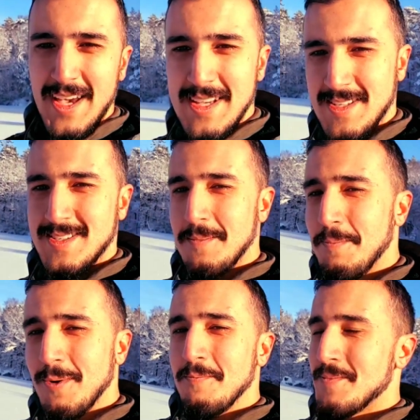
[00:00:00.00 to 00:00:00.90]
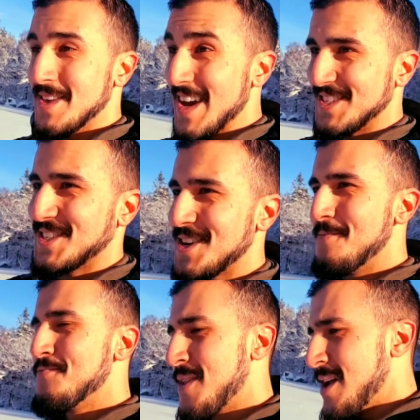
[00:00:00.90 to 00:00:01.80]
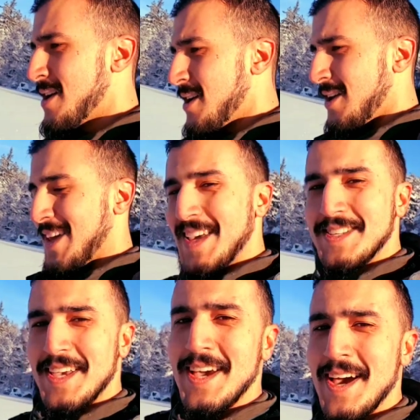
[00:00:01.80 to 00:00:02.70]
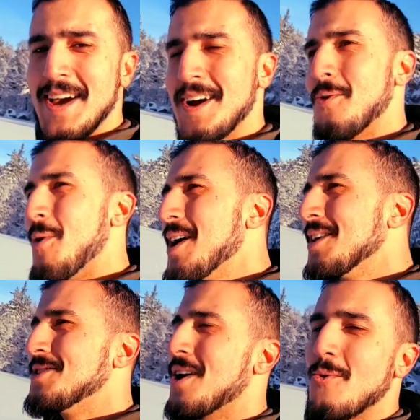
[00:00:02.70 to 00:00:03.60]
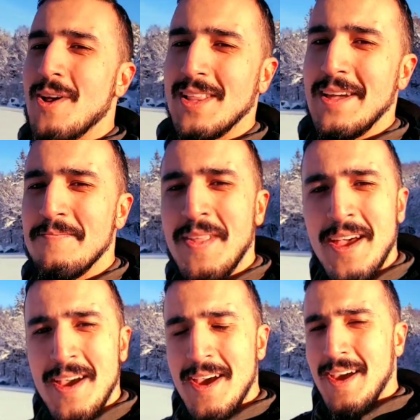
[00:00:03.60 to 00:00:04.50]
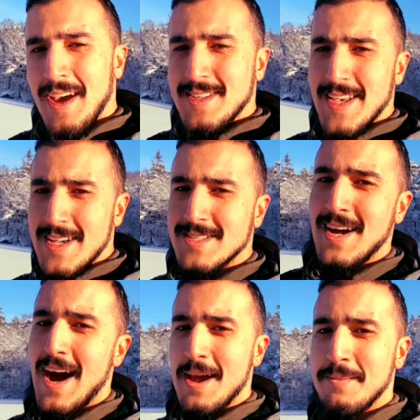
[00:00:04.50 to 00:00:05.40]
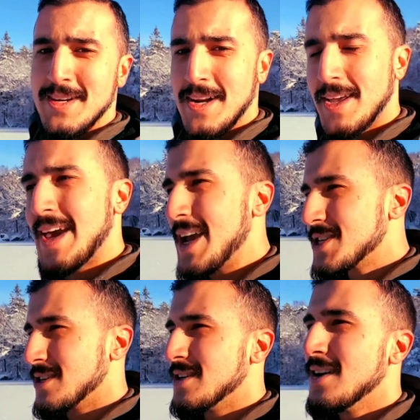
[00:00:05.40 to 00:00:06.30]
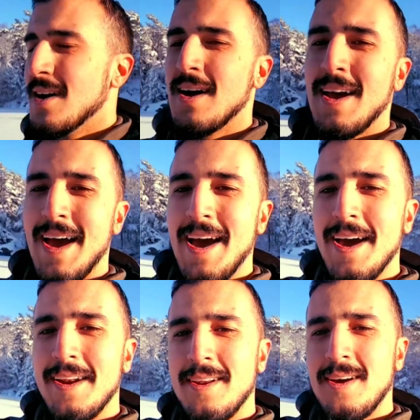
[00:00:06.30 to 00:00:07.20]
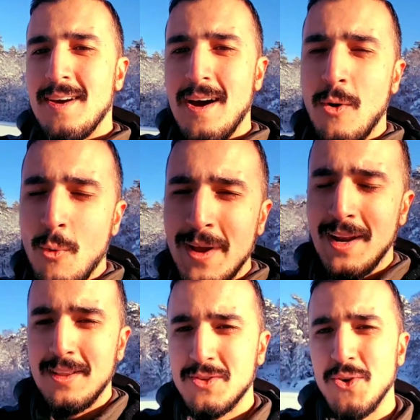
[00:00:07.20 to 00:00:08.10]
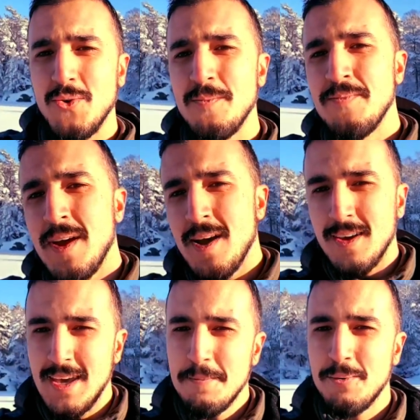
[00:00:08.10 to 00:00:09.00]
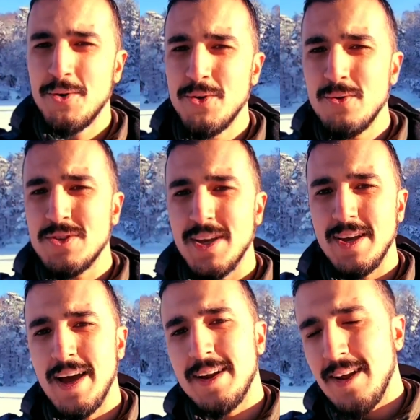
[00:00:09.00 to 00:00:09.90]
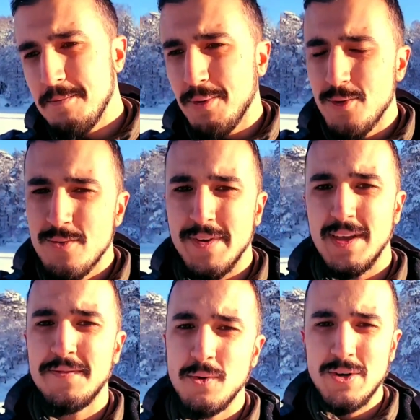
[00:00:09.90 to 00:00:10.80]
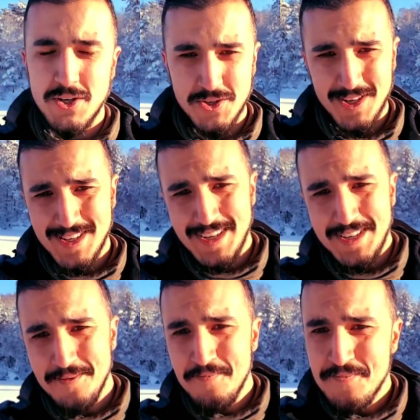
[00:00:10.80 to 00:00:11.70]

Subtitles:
Is it simple? Yes. Easy? Well, not really. It takes time, dedication, and a will to keep producing and improving if you wish to succeed.